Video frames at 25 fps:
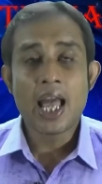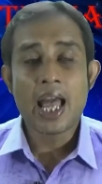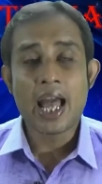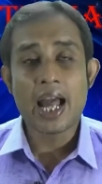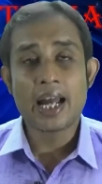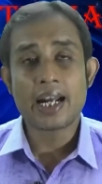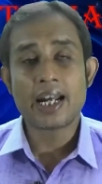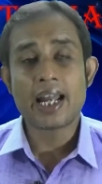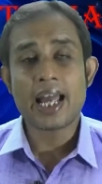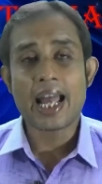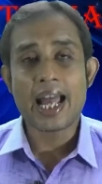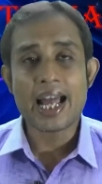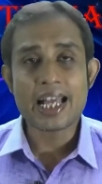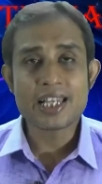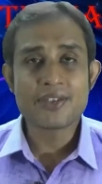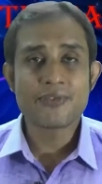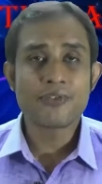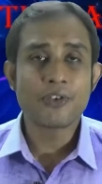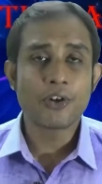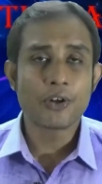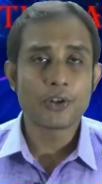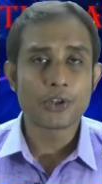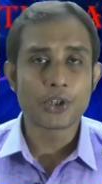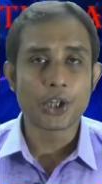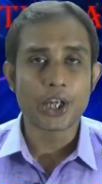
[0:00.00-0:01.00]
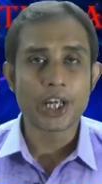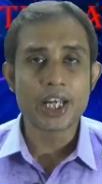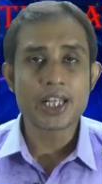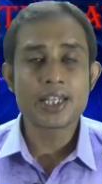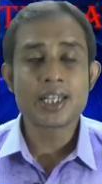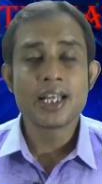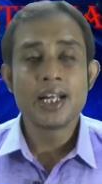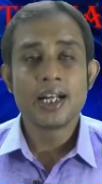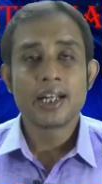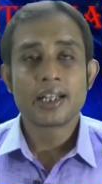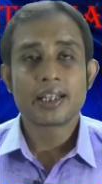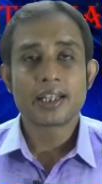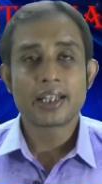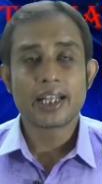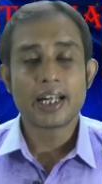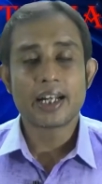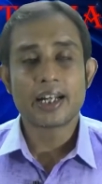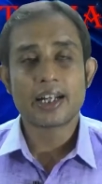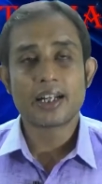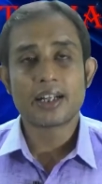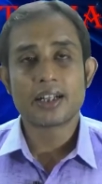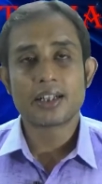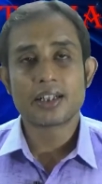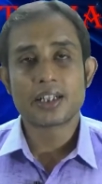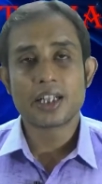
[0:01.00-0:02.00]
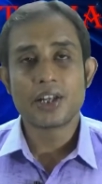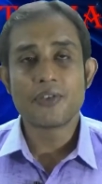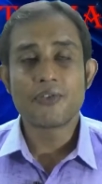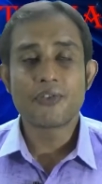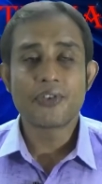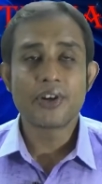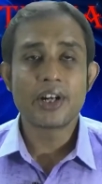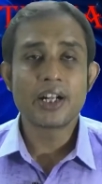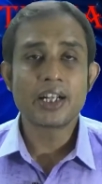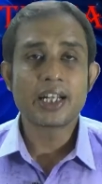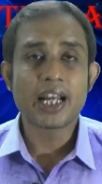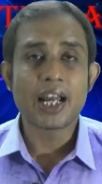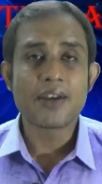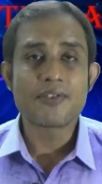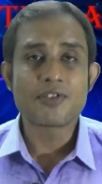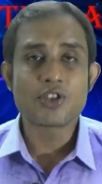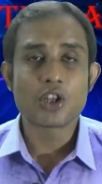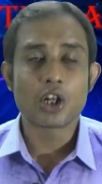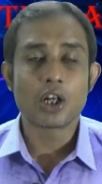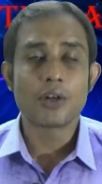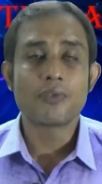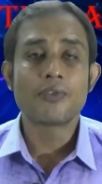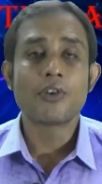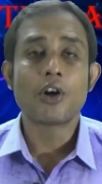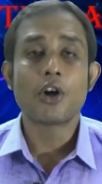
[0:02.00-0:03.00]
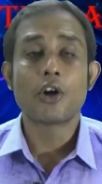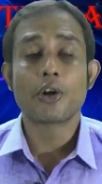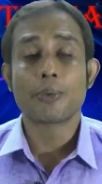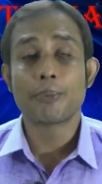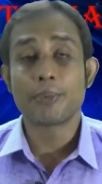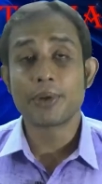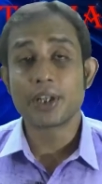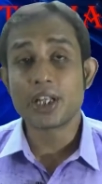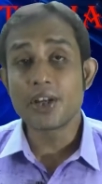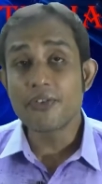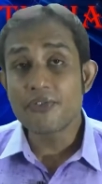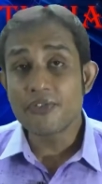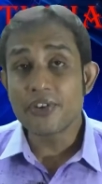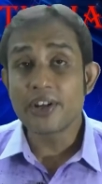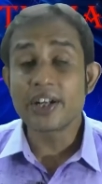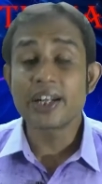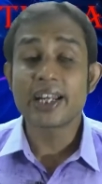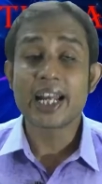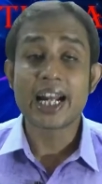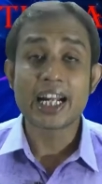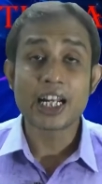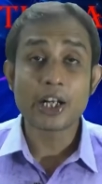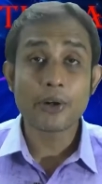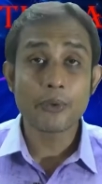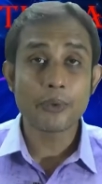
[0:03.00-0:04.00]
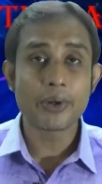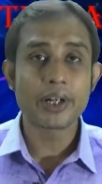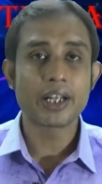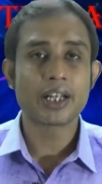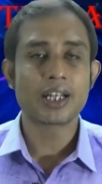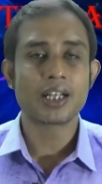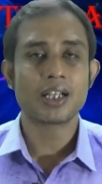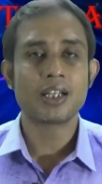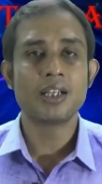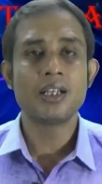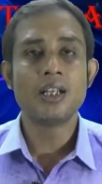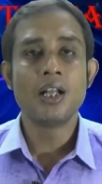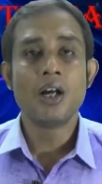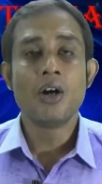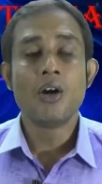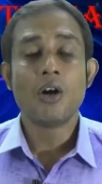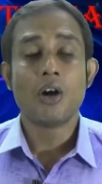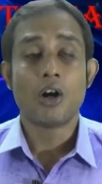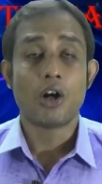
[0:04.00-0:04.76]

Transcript: And as for this, there are different types of or different categorical